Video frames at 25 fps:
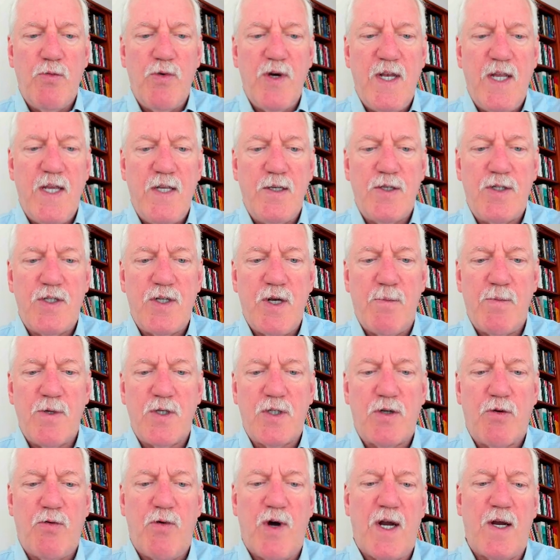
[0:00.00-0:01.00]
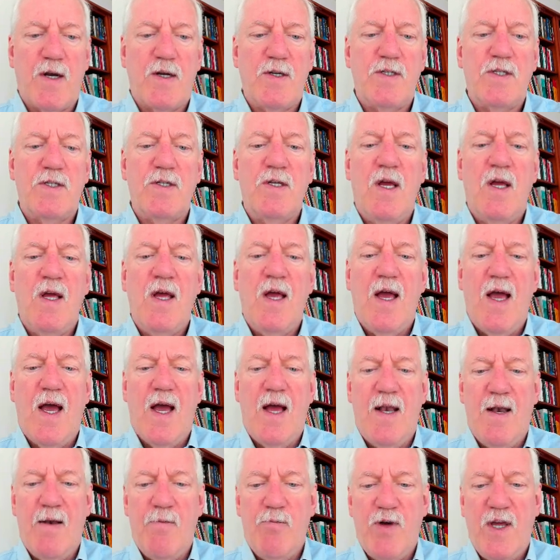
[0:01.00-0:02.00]
within sum of squares,
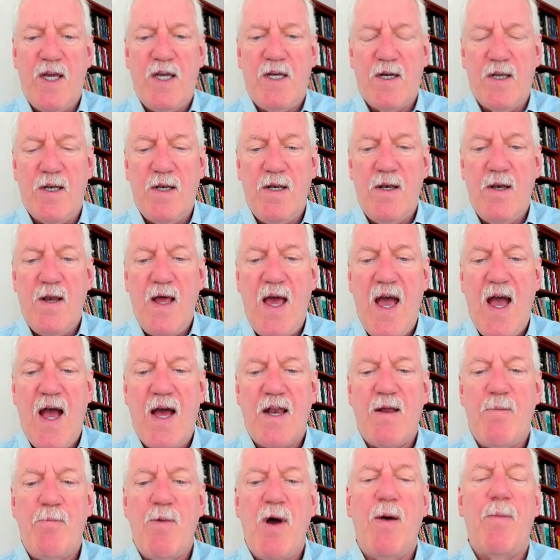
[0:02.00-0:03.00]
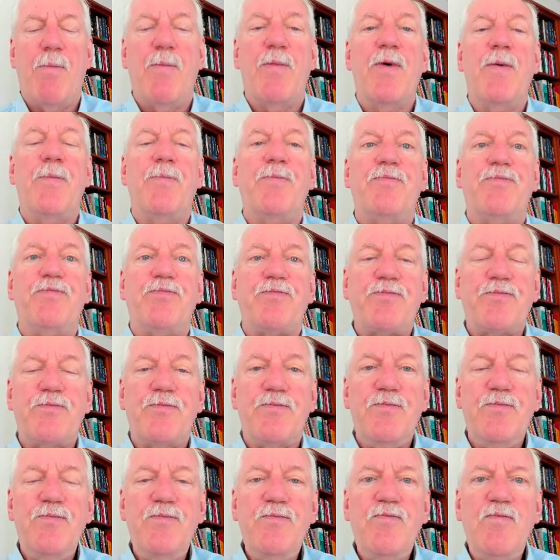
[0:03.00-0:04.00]
and we can add them up
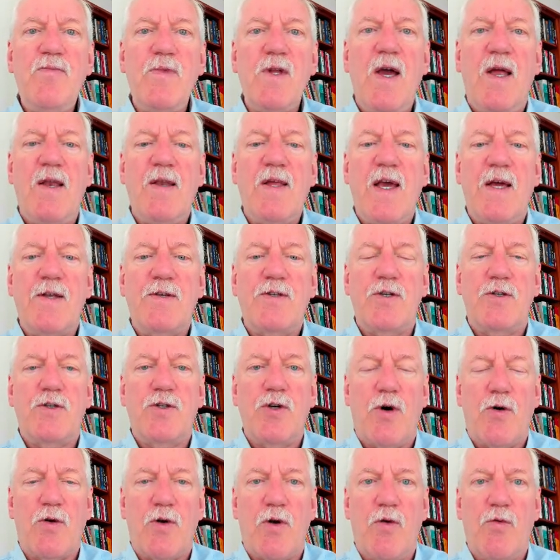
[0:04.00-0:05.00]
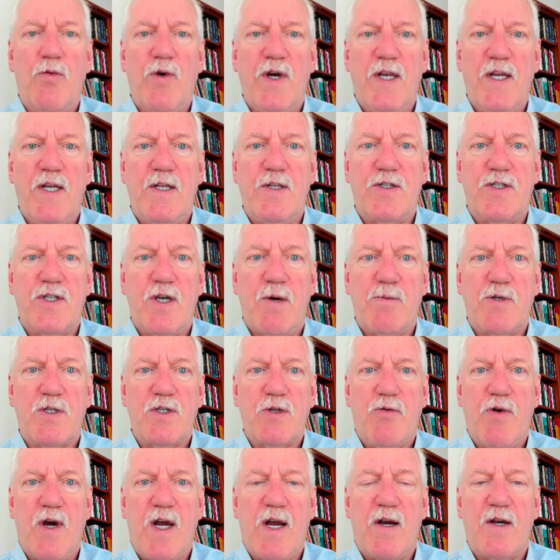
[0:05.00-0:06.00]
and get the total within sum of
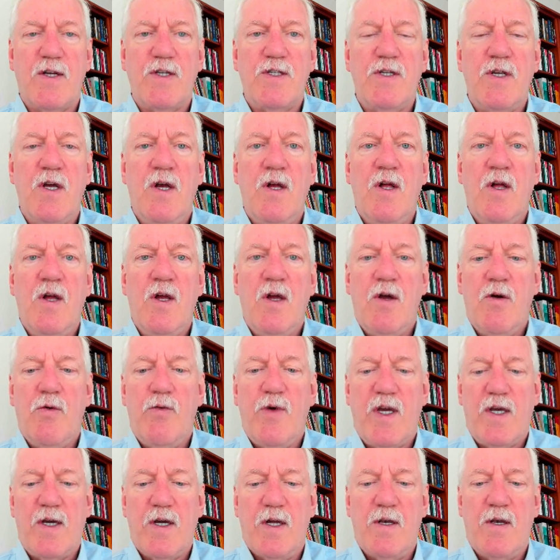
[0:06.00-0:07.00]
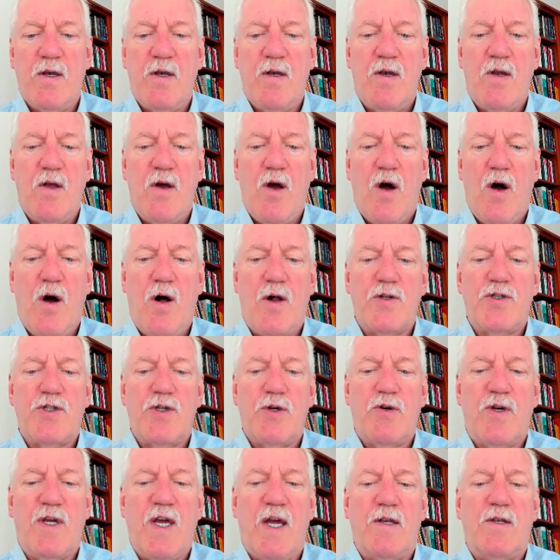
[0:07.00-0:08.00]
squares. We can
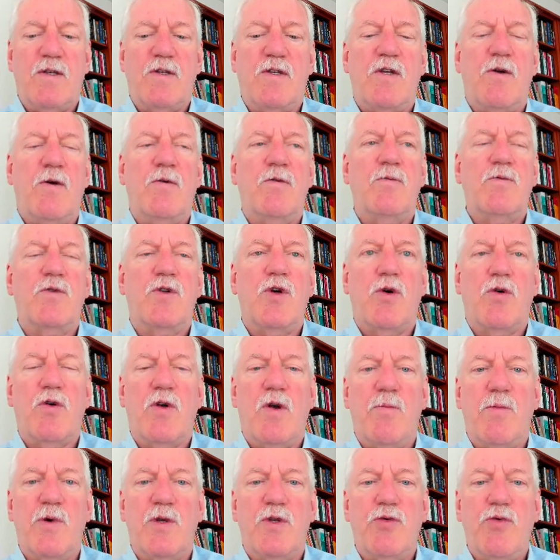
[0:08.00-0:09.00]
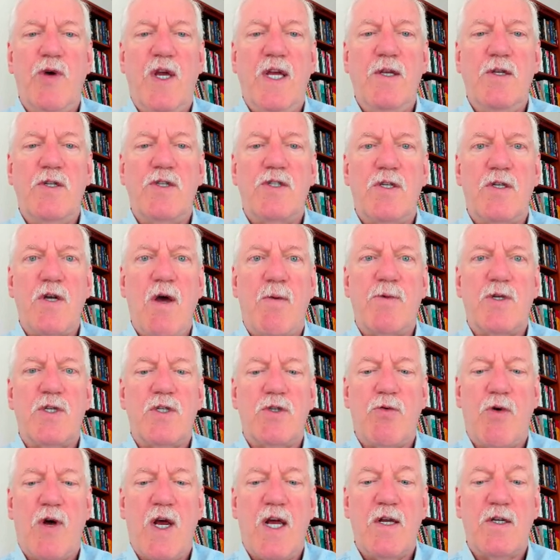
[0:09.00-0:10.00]
also get the total between sum of
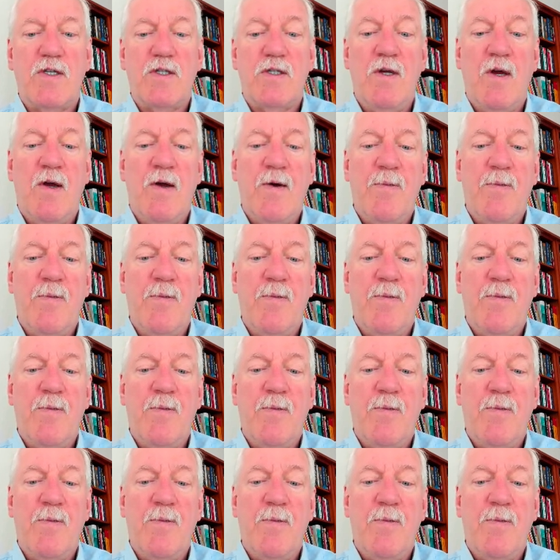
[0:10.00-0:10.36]
squares.